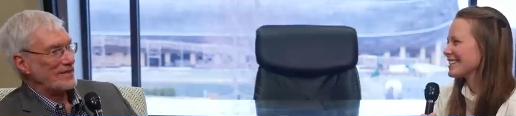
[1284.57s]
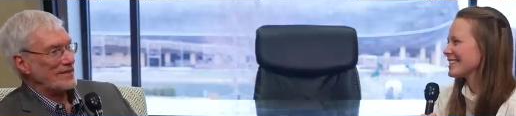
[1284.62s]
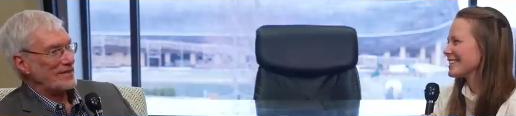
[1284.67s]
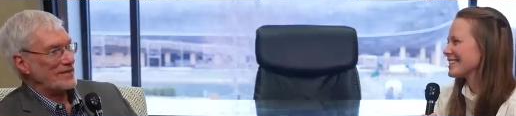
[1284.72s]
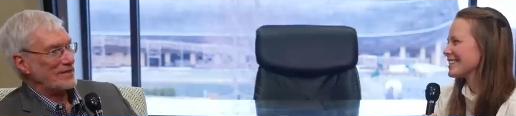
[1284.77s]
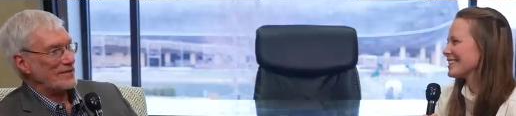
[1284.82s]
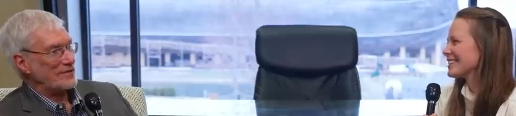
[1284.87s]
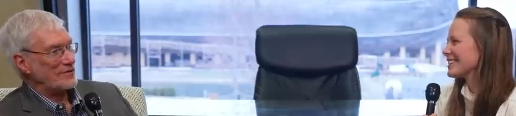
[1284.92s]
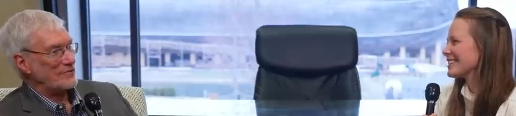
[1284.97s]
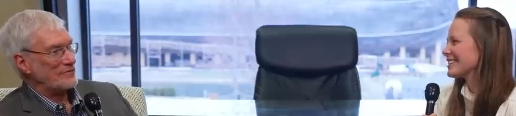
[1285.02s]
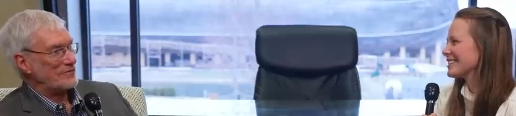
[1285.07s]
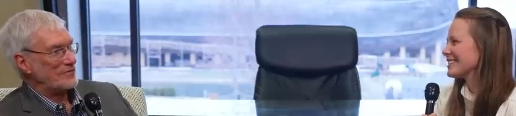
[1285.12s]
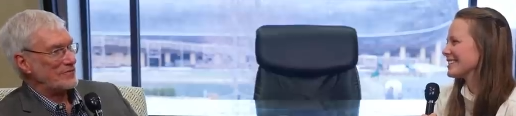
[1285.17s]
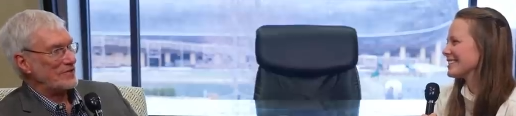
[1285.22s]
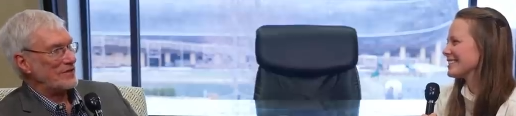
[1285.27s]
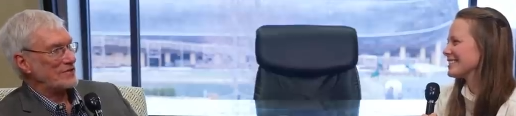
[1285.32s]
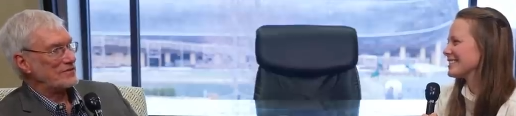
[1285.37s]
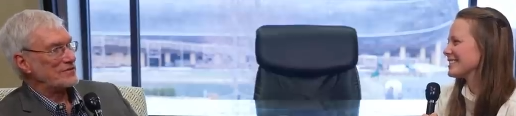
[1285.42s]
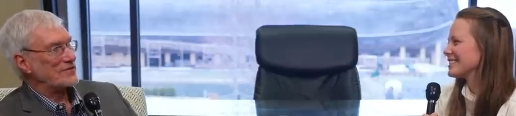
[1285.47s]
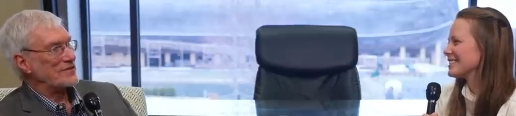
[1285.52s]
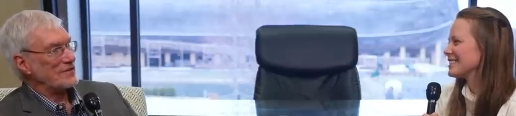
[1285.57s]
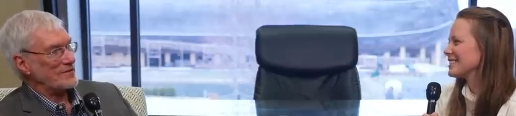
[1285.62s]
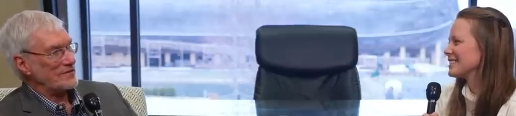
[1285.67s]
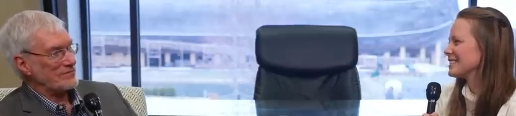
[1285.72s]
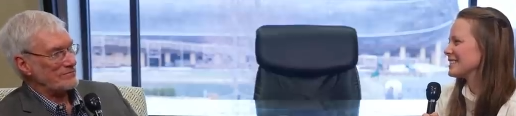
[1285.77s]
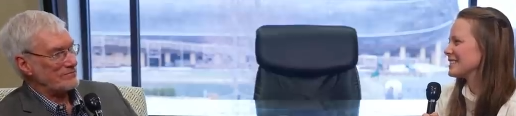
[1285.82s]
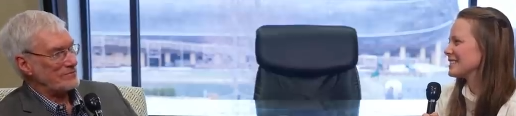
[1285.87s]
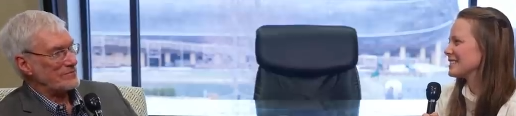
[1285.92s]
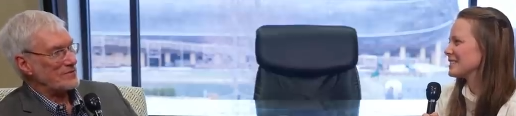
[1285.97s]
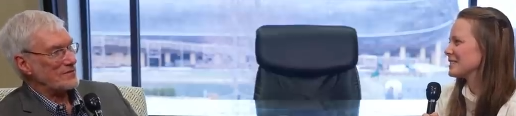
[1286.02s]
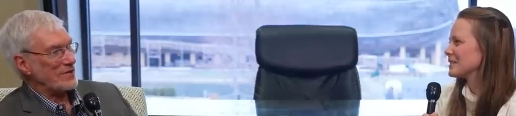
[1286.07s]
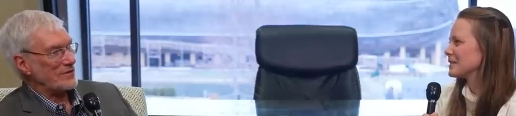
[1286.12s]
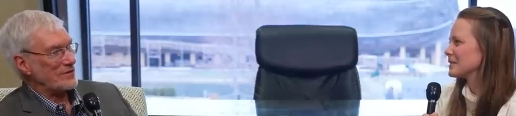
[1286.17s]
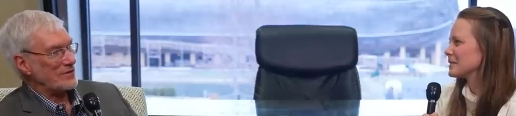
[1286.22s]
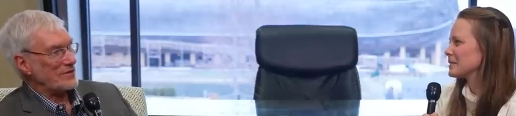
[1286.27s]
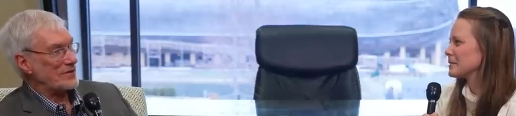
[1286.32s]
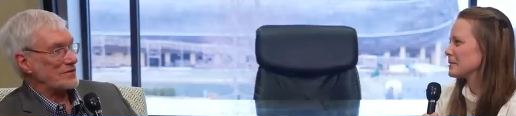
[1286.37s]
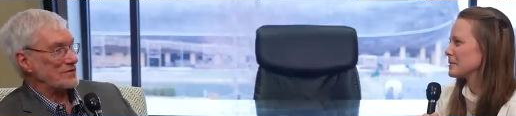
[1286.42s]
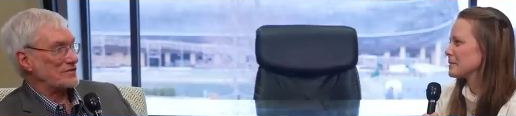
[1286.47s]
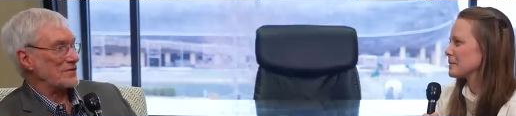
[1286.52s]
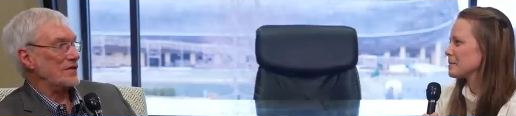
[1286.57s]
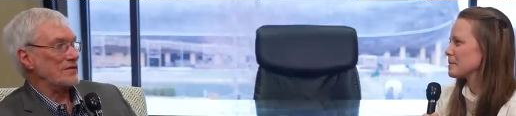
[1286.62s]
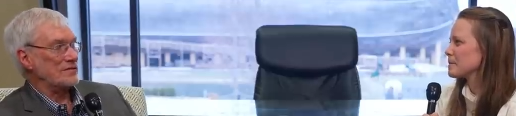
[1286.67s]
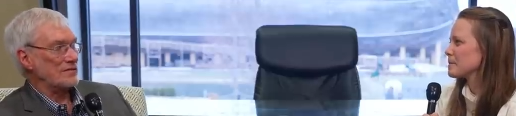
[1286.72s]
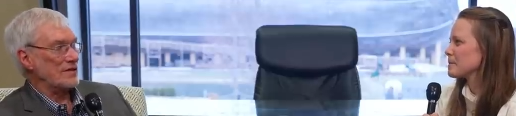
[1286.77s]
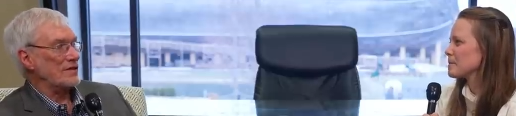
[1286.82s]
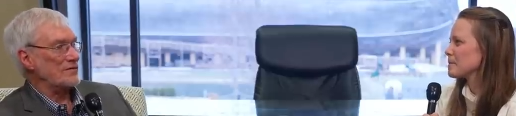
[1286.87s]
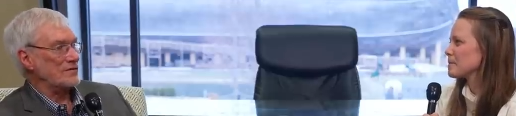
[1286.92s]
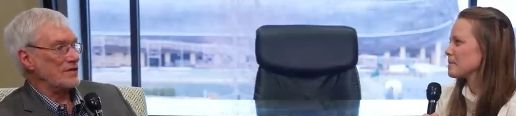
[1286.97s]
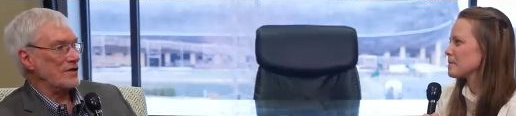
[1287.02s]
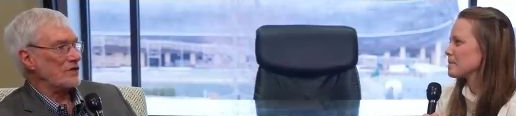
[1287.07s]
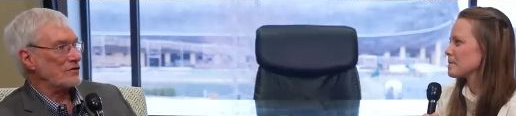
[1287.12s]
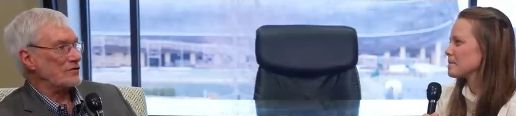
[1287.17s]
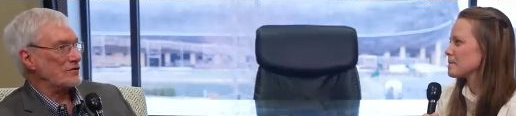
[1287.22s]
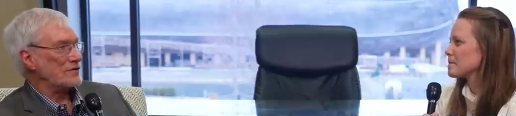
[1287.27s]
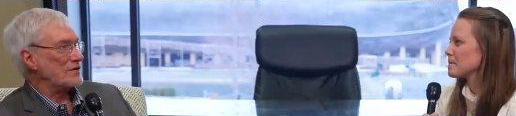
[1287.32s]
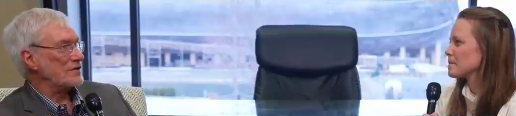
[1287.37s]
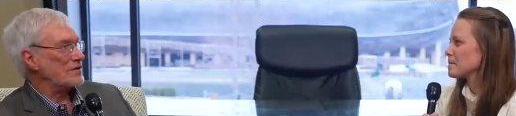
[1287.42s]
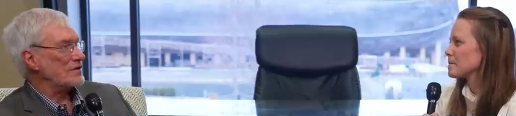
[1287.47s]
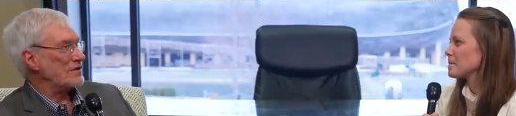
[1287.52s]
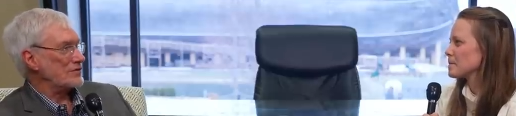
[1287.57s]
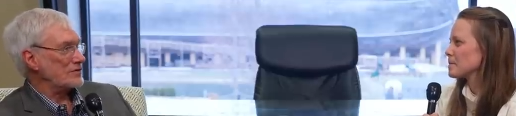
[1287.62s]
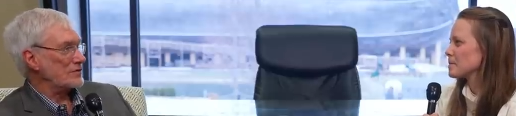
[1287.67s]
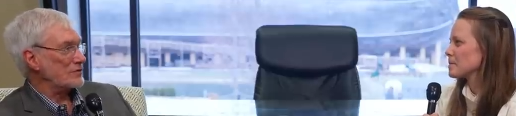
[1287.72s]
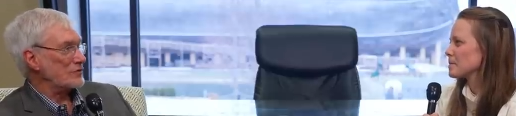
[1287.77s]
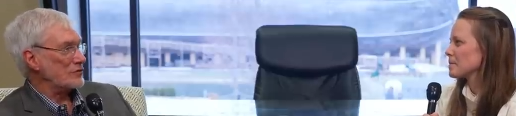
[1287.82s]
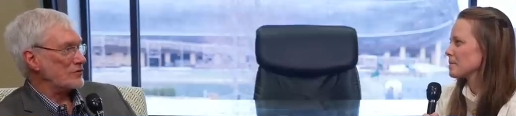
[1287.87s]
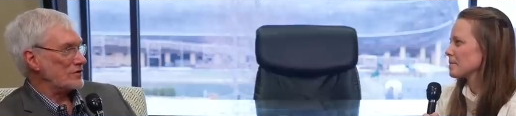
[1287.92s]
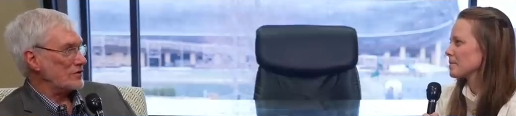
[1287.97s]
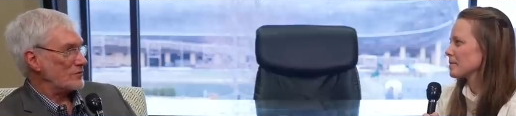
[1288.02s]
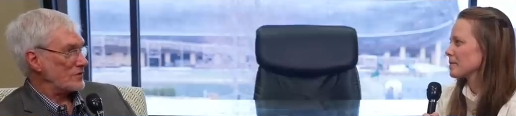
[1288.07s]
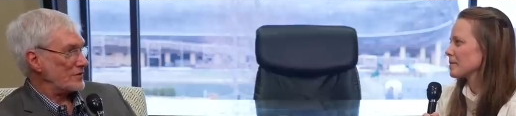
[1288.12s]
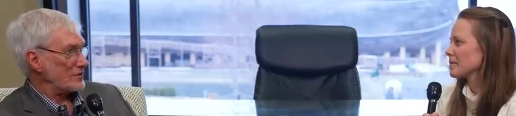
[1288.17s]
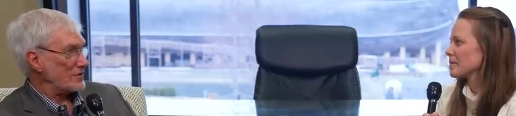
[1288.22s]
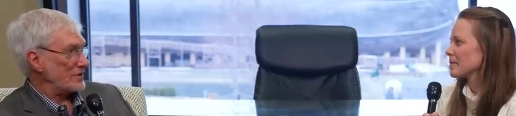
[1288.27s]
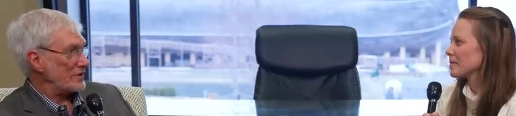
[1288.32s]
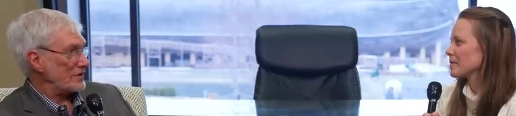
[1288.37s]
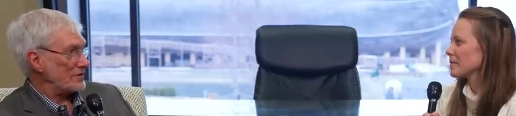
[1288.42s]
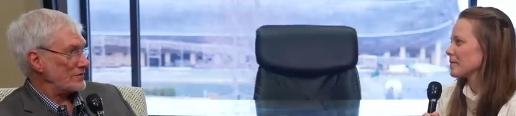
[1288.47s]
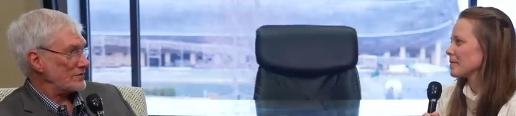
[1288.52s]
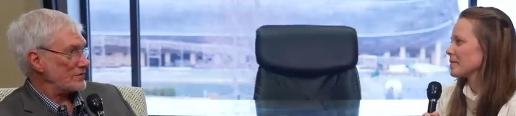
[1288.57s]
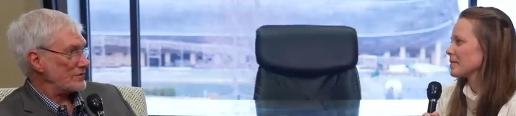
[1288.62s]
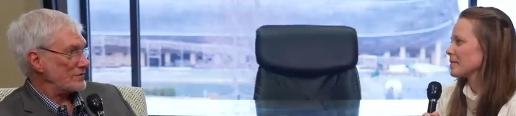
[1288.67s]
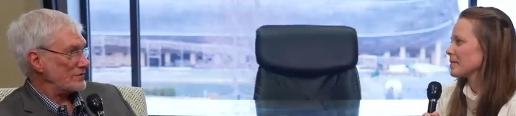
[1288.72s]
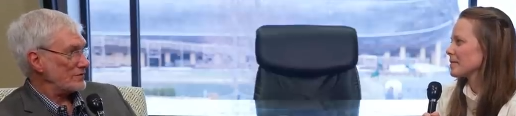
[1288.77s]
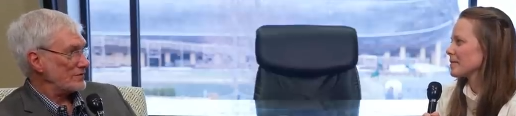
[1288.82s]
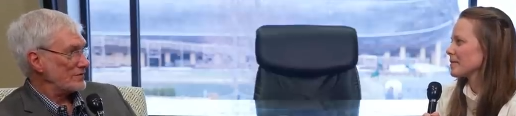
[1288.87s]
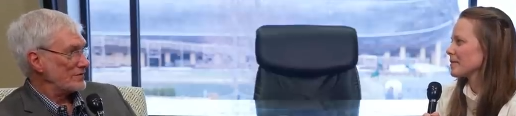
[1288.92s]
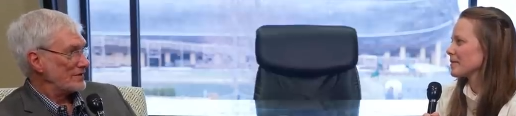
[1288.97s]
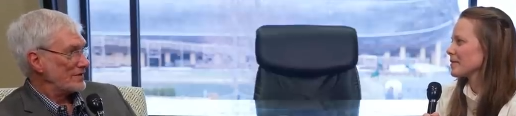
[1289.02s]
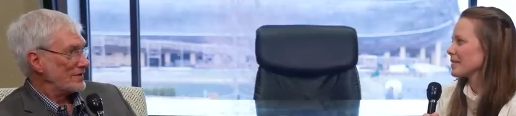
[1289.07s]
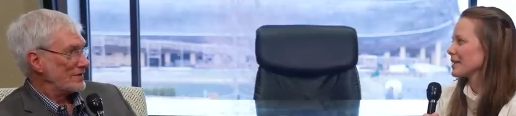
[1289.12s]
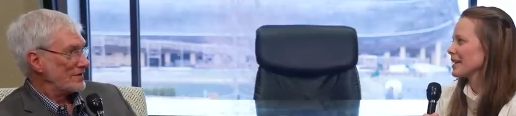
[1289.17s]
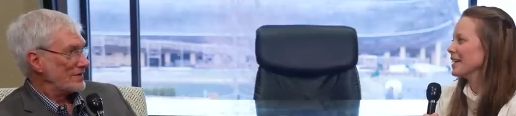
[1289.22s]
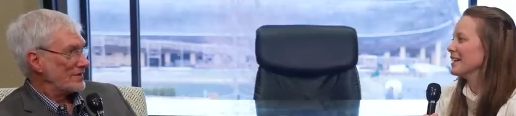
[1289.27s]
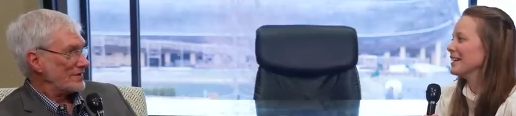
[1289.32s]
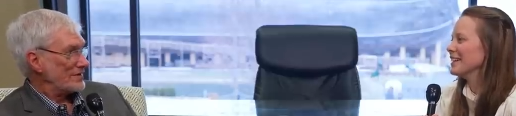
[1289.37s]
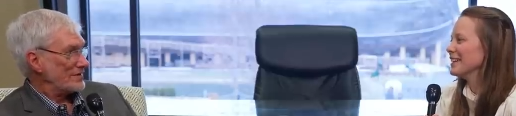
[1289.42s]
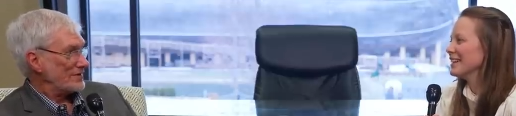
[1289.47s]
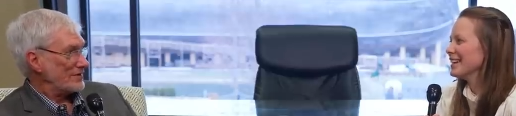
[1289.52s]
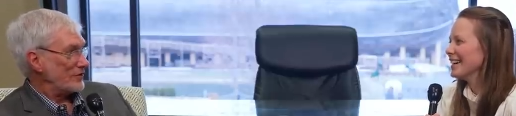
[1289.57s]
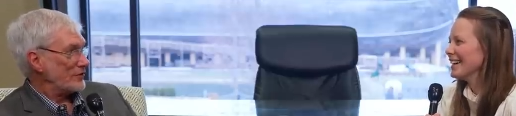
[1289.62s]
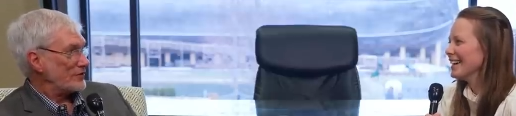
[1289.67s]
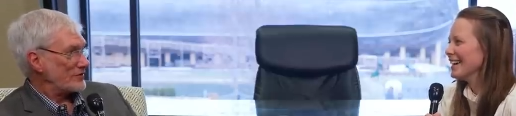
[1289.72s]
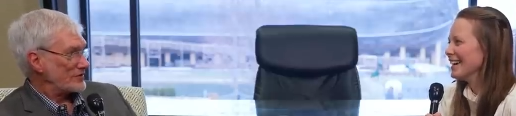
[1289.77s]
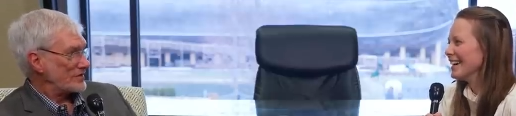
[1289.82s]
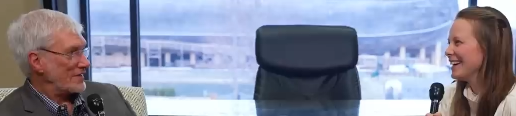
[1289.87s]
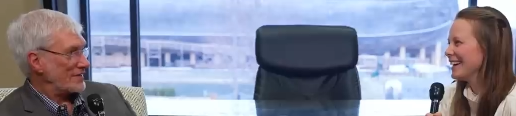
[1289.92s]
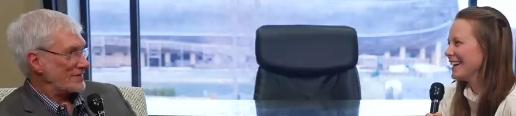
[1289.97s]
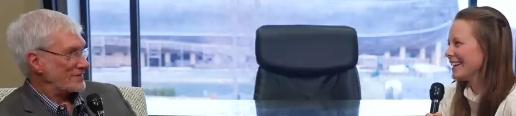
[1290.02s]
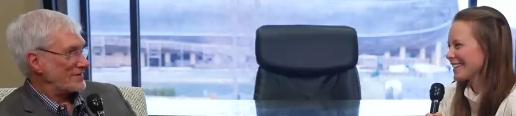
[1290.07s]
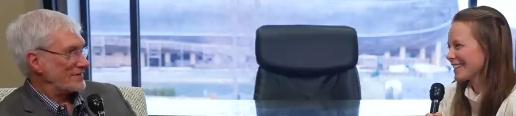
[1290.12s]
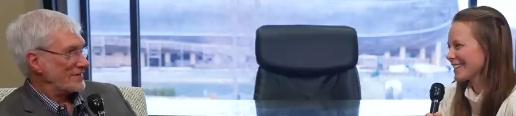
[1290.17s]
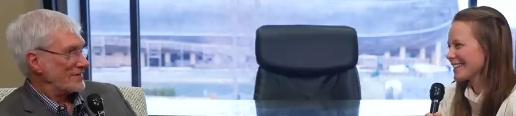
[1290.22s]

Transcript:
Speaker 1: Um, but um, nonetheless, and, and the older you get, the more you run down too. You notice that.